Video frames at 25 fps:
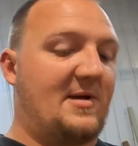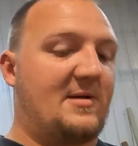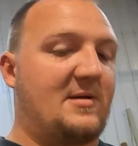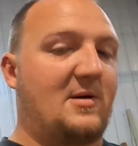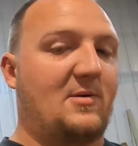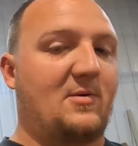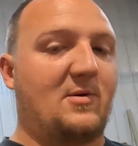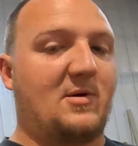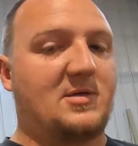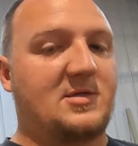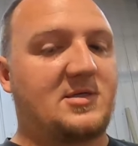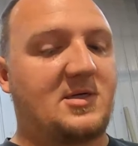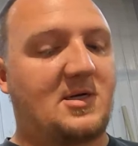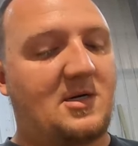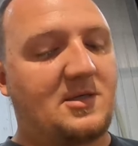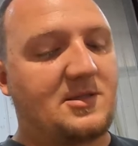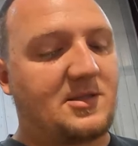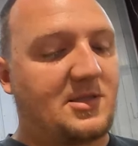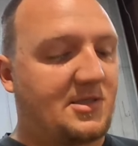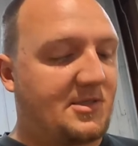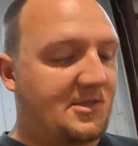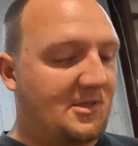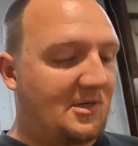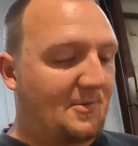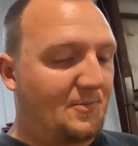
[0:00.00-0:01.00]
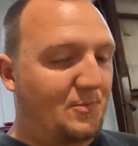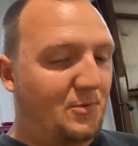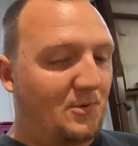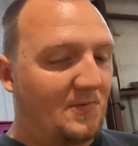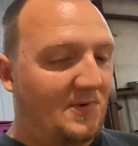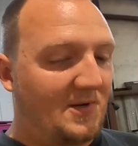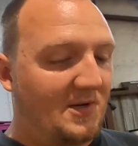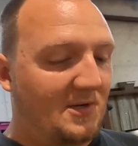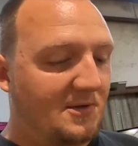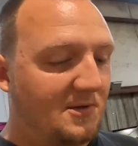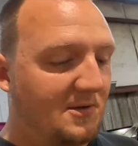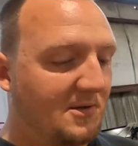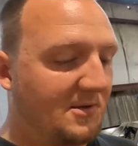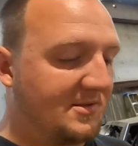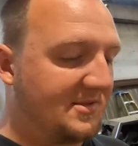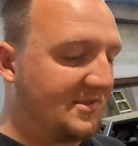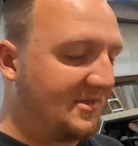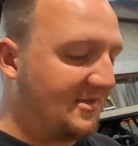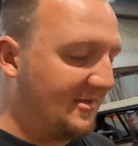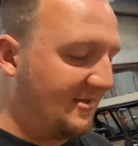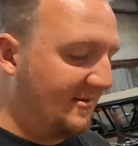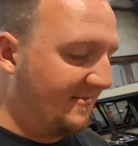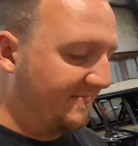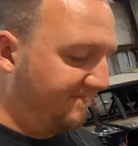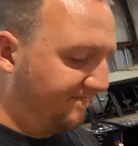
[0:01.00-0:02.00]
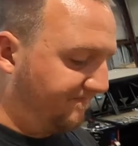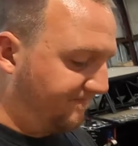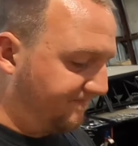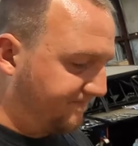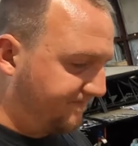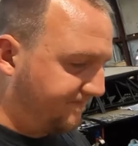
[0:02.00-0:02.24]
back over to Josh's shop where my car's at,